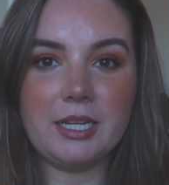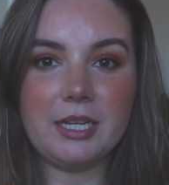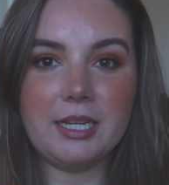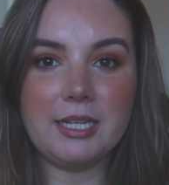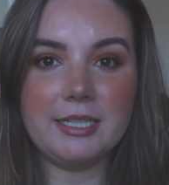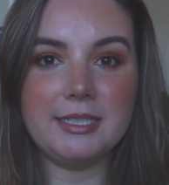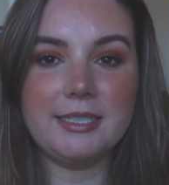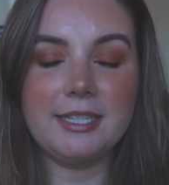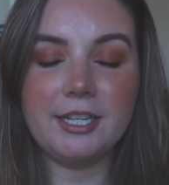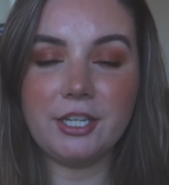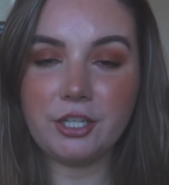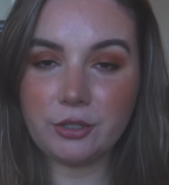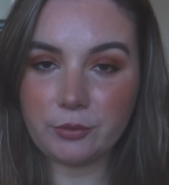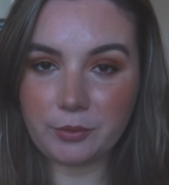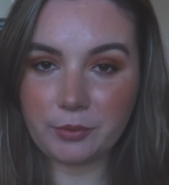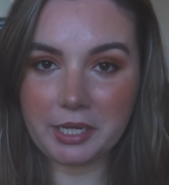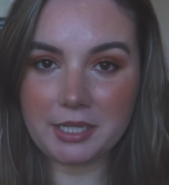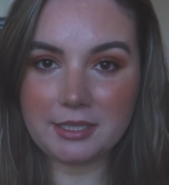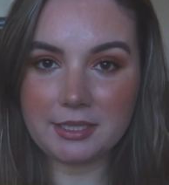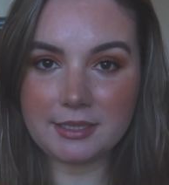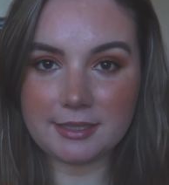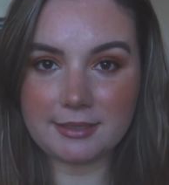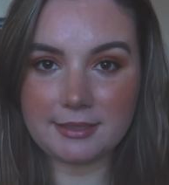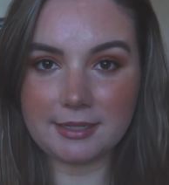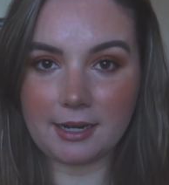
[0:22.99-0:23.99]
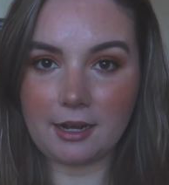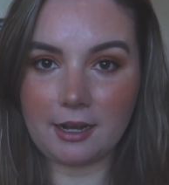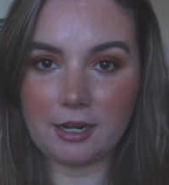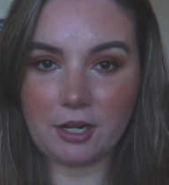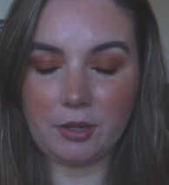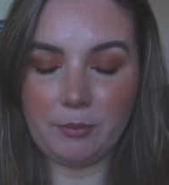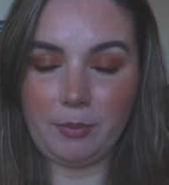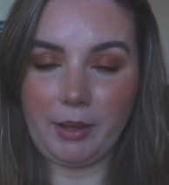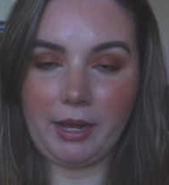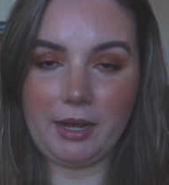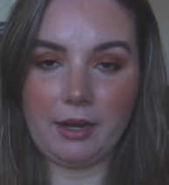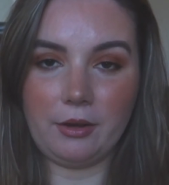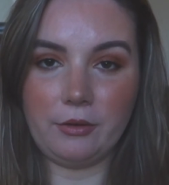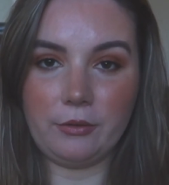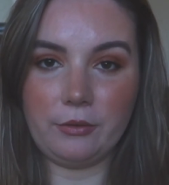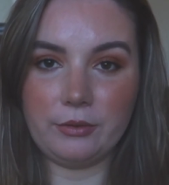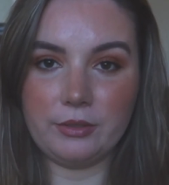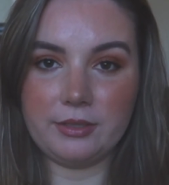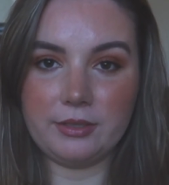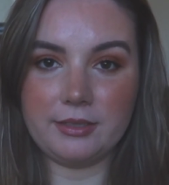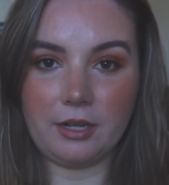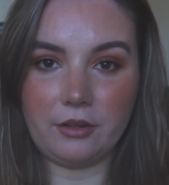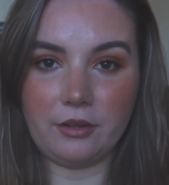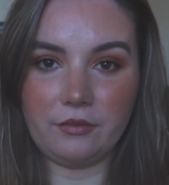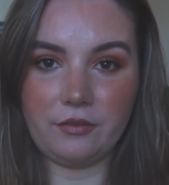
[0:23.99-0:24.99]
continuing to talk
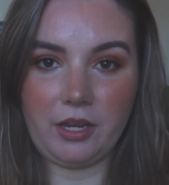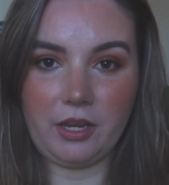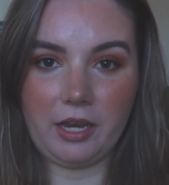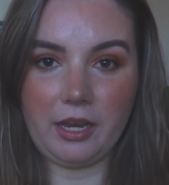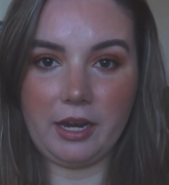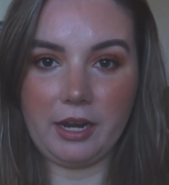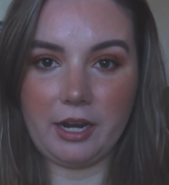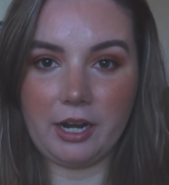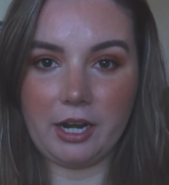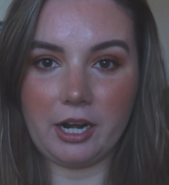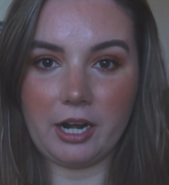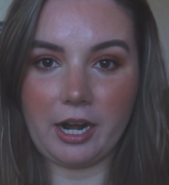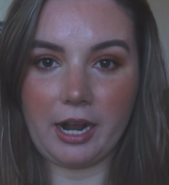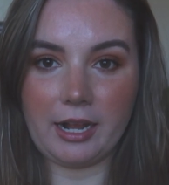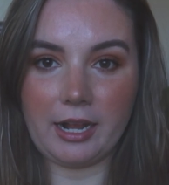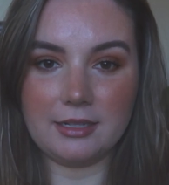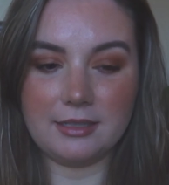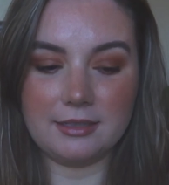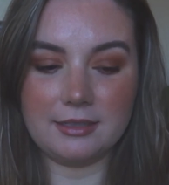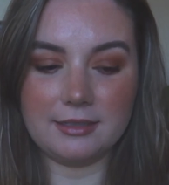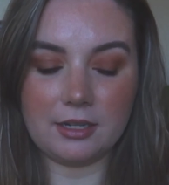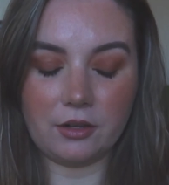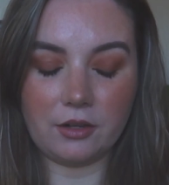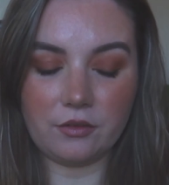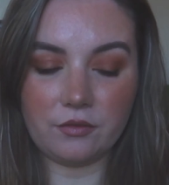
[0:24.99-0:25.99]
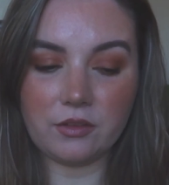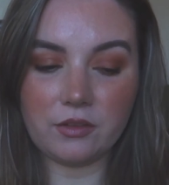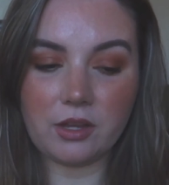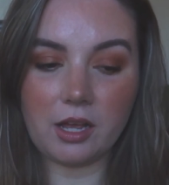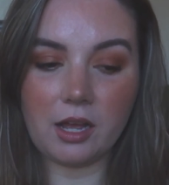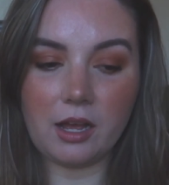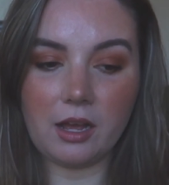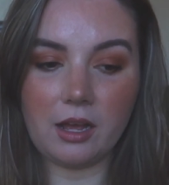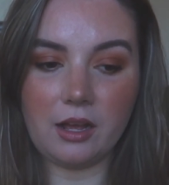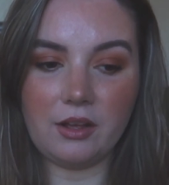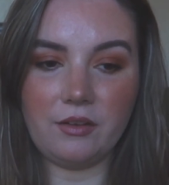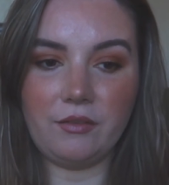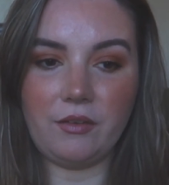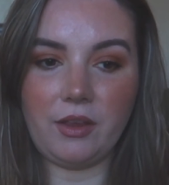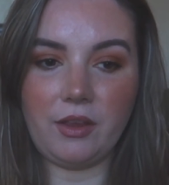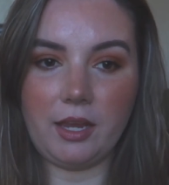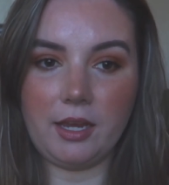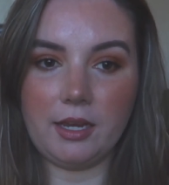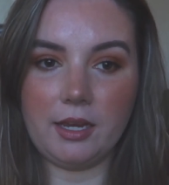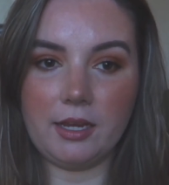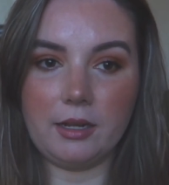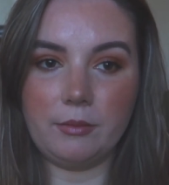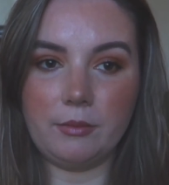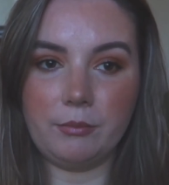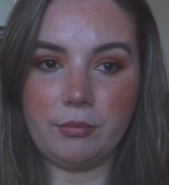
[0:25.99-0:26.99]
about self-care and self-love
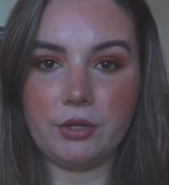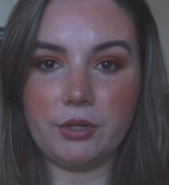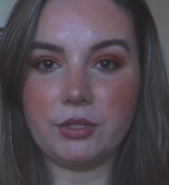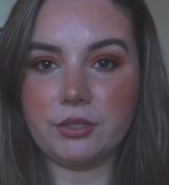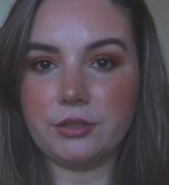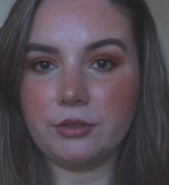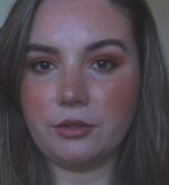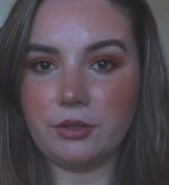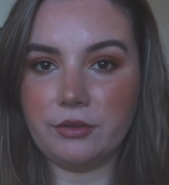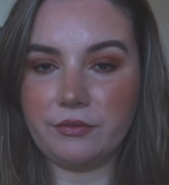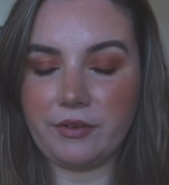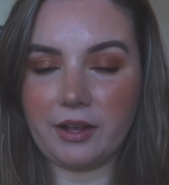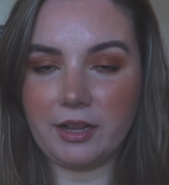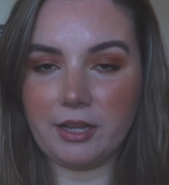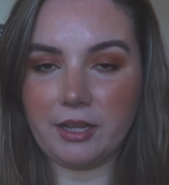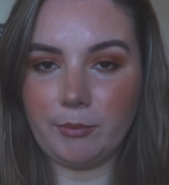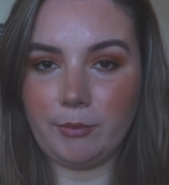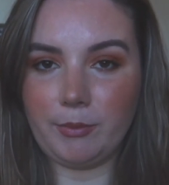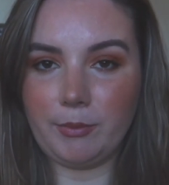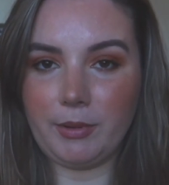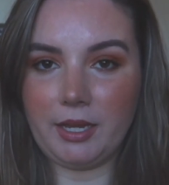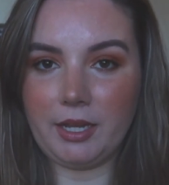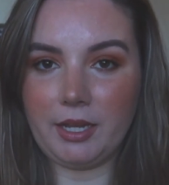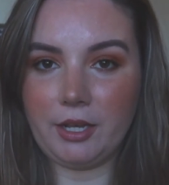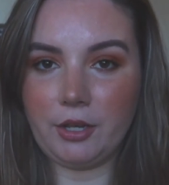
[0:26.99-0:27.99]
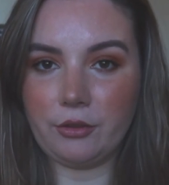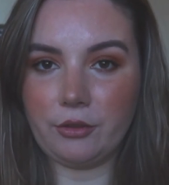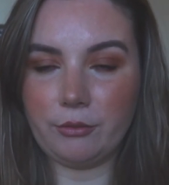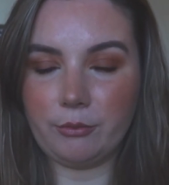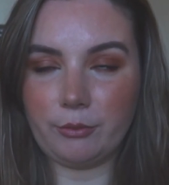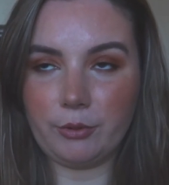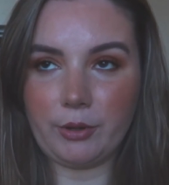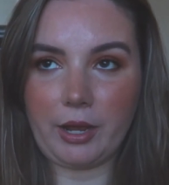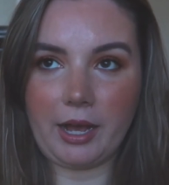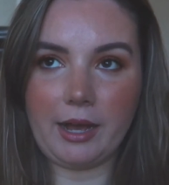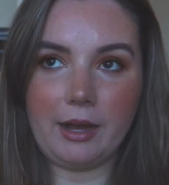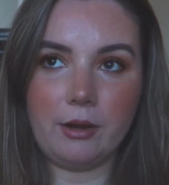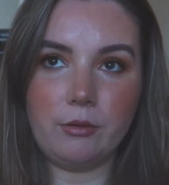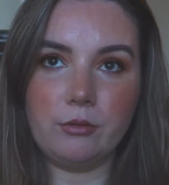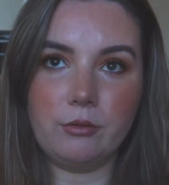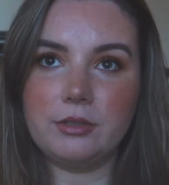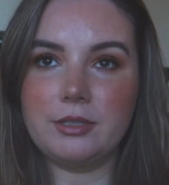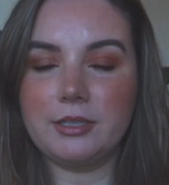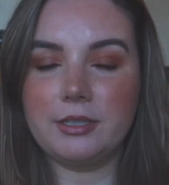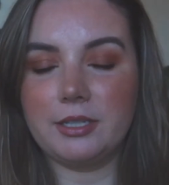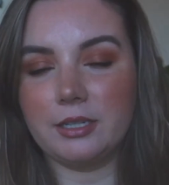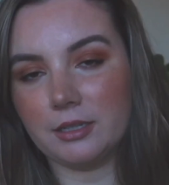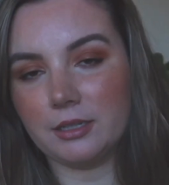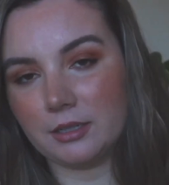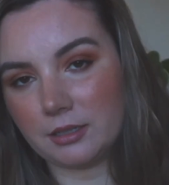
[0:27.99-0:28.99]
and personal development
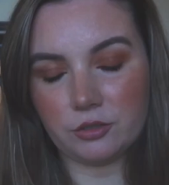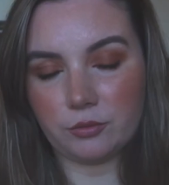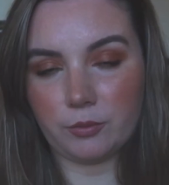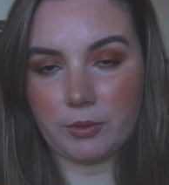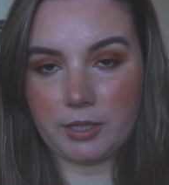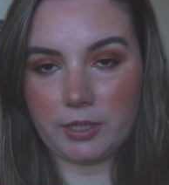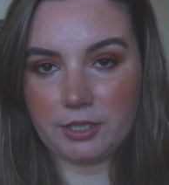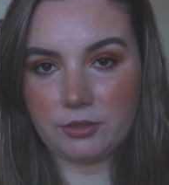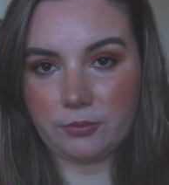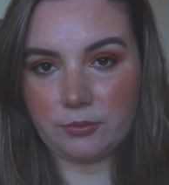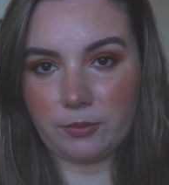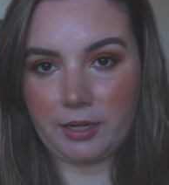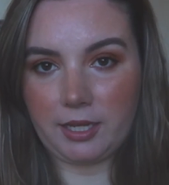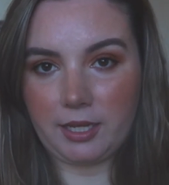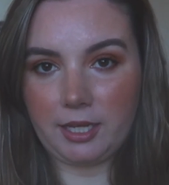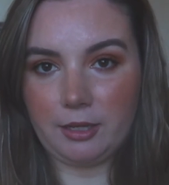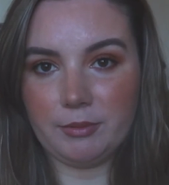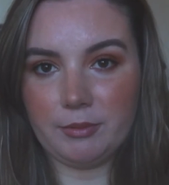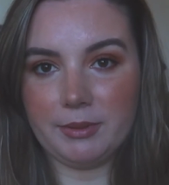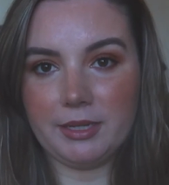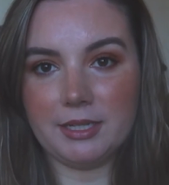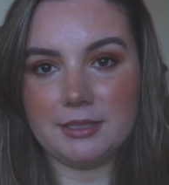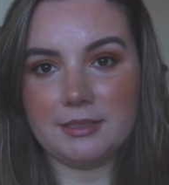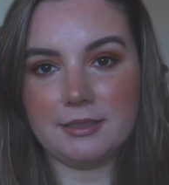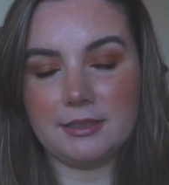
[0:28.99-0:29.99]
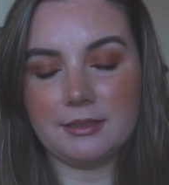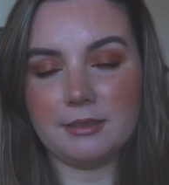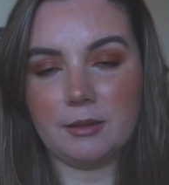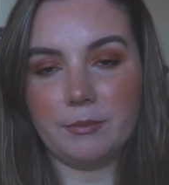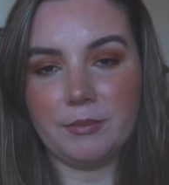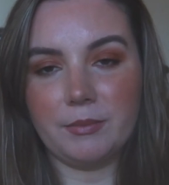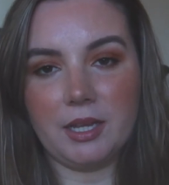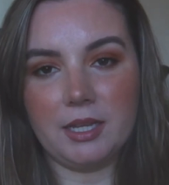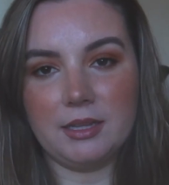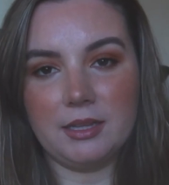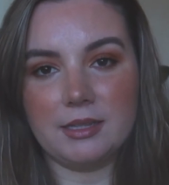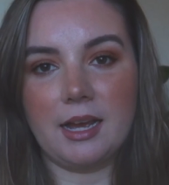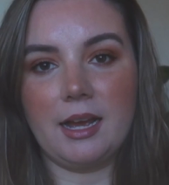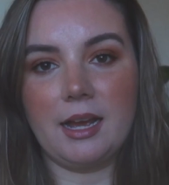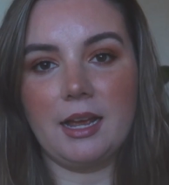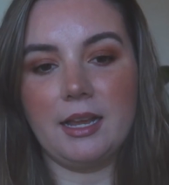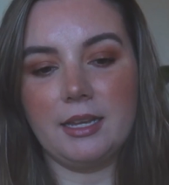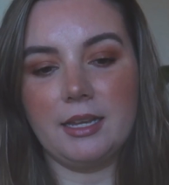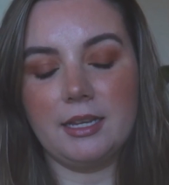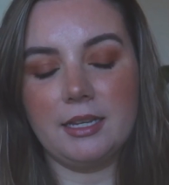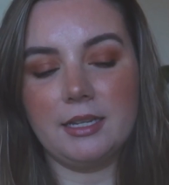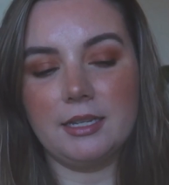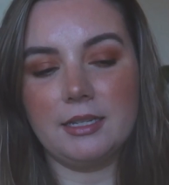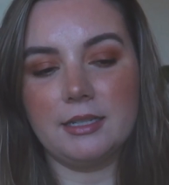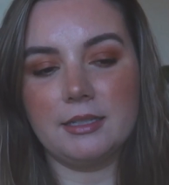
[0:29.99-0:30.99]
throughout 2020 because it's something
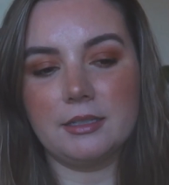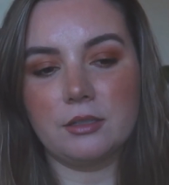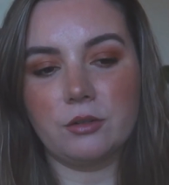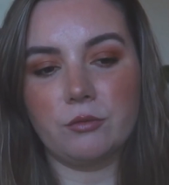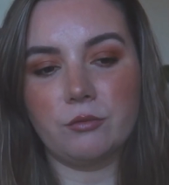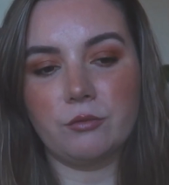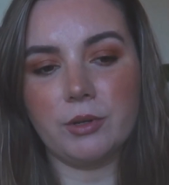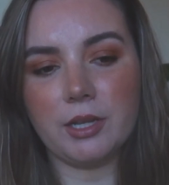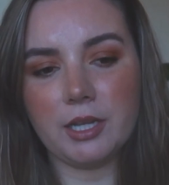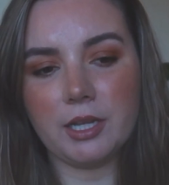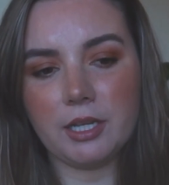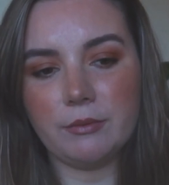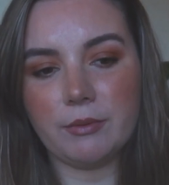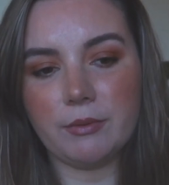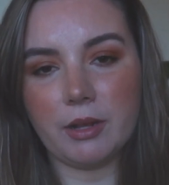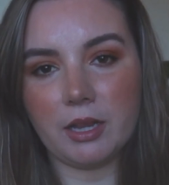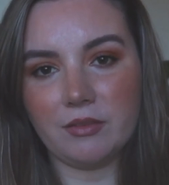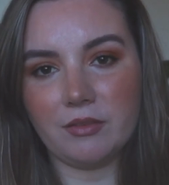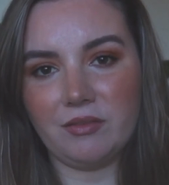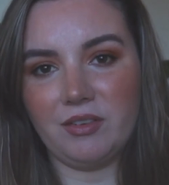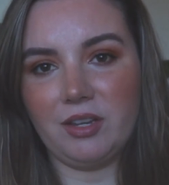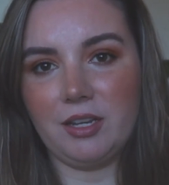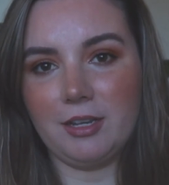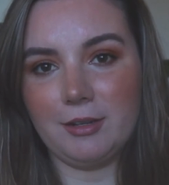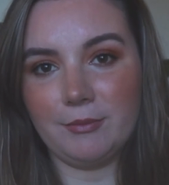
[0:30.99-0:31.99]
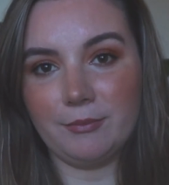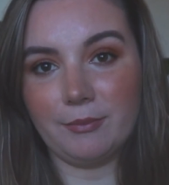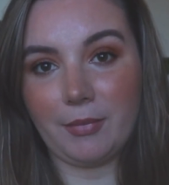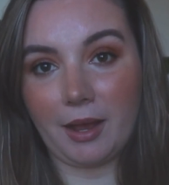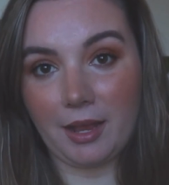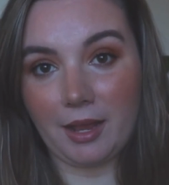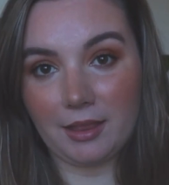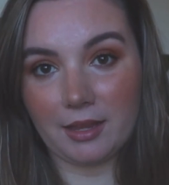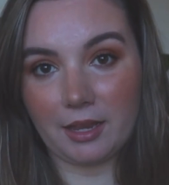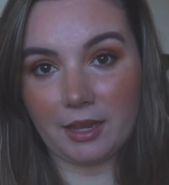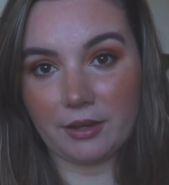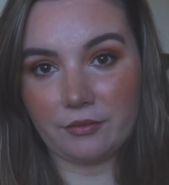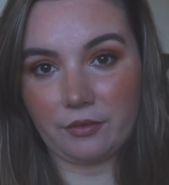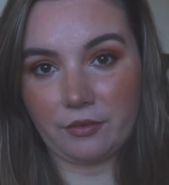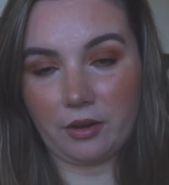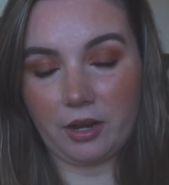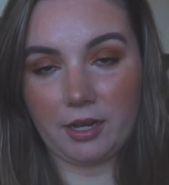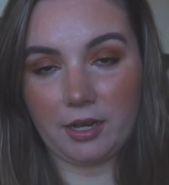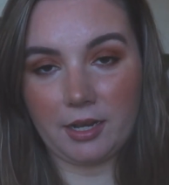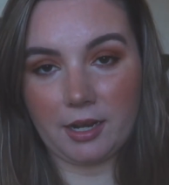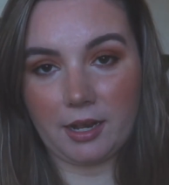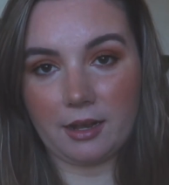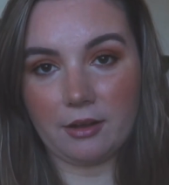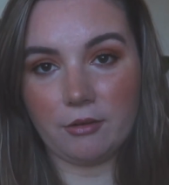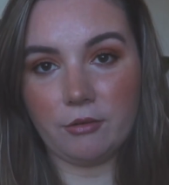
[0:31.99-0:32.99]
that is really relevant in my life
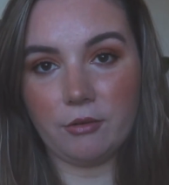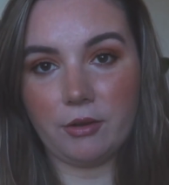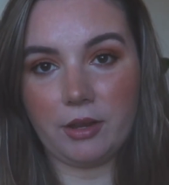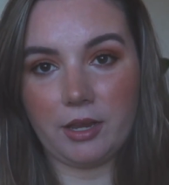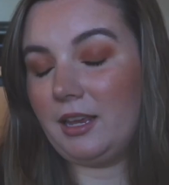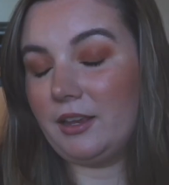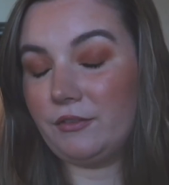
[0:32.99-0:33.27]
right now.